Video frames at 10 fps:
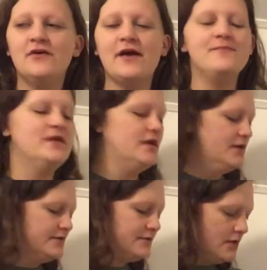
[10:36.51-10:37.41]
Okay,
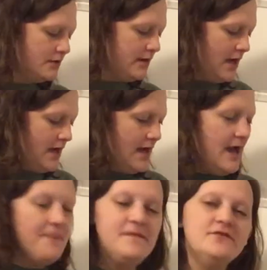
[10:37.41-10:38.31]
so
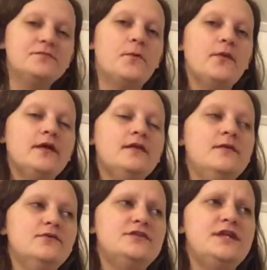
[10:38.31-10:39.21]
at this point,
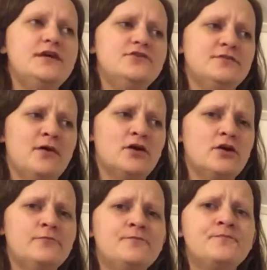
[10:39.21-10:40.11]
either today or tomorrow,